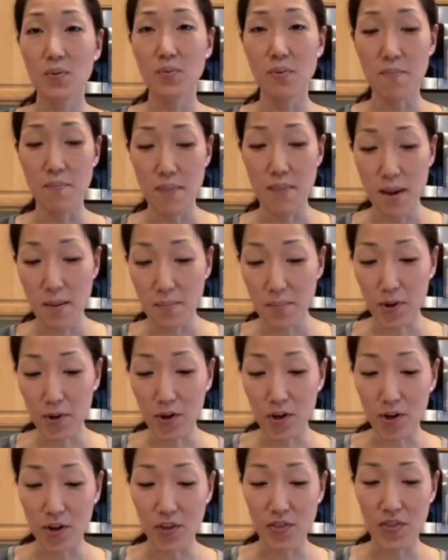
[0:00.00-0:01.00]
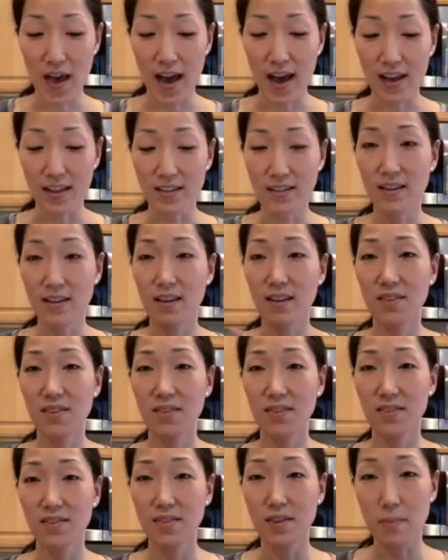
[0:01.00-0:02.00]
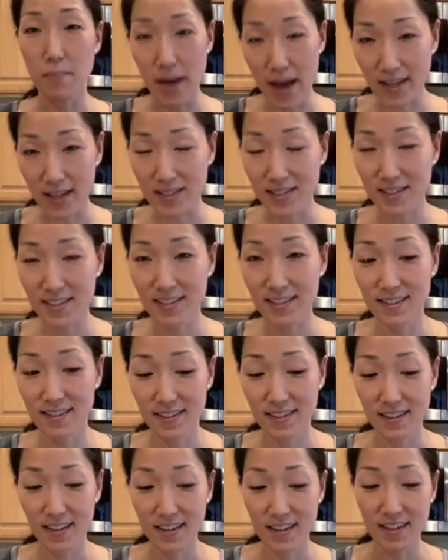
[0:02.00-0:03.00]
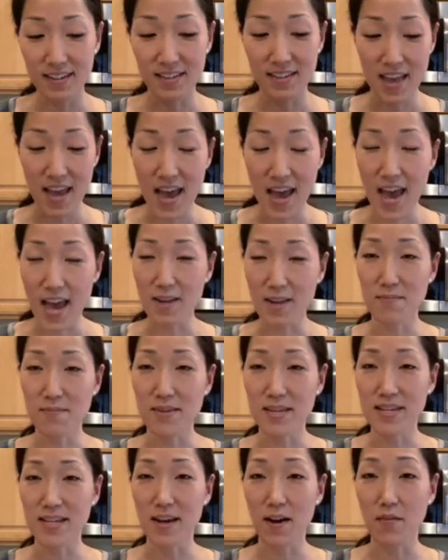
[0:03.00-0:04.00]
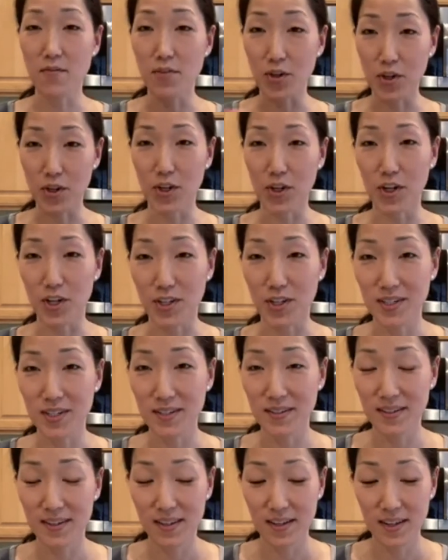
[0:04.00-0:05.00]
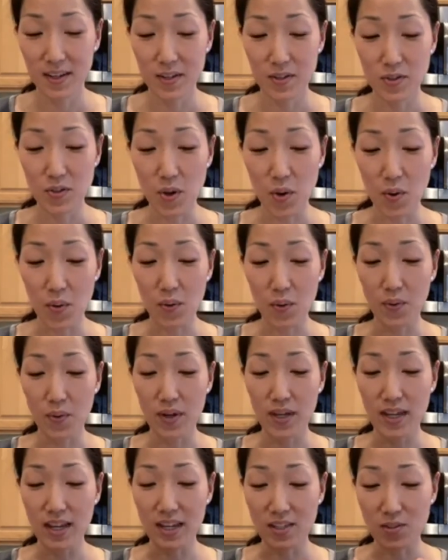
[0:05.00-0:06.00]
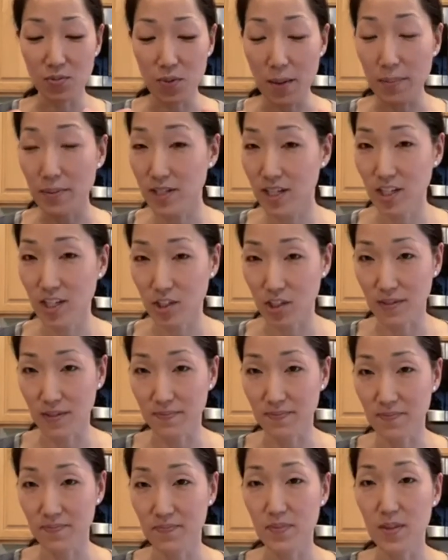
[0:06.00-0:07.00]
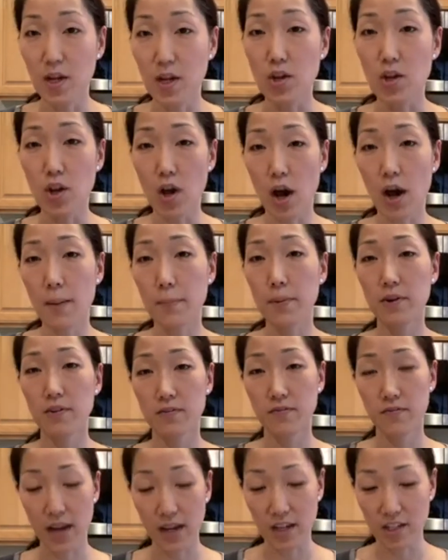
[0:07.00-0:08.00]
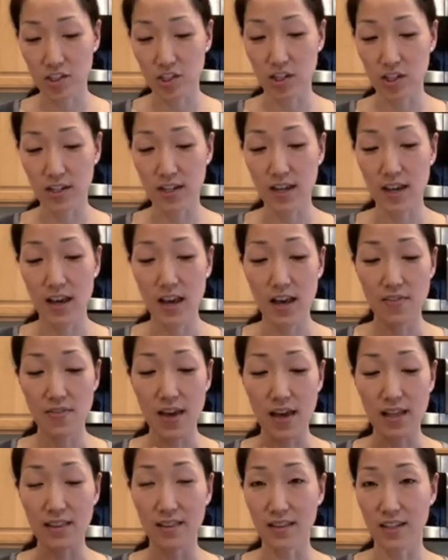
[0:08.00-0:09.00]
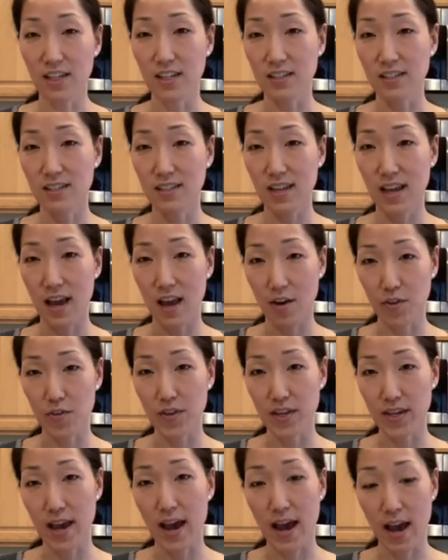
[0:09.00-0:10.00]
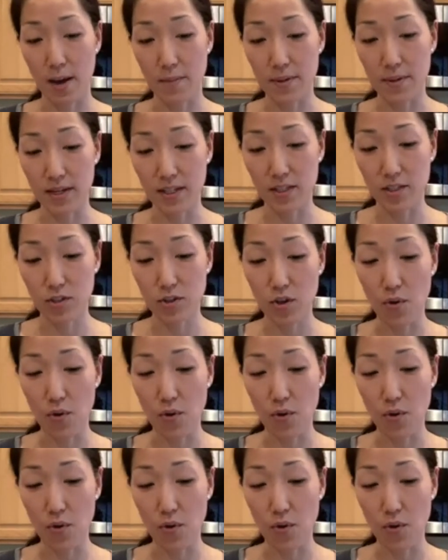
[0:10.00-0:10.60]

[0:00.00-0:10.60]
Remember that the best is the enemy of the good. So it's repetition, not perfection, that leads to healthy habits.